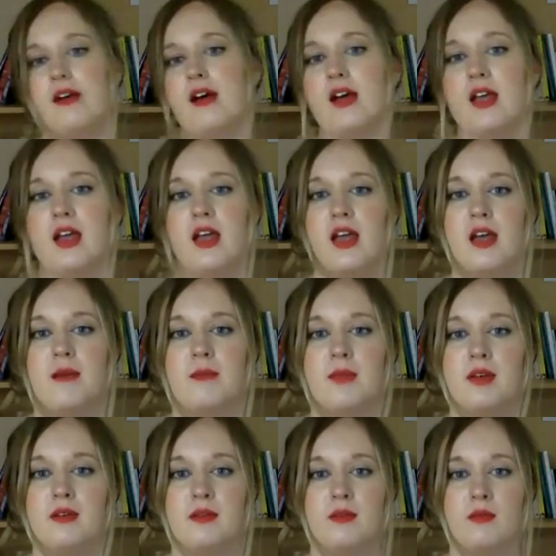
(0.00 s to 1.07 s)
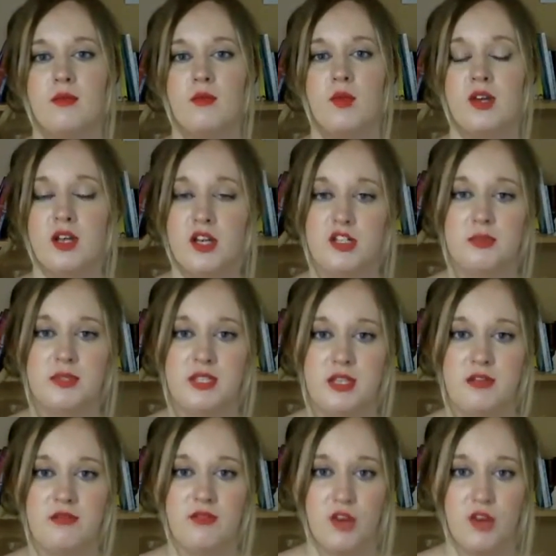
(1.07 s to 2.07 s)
I am 100%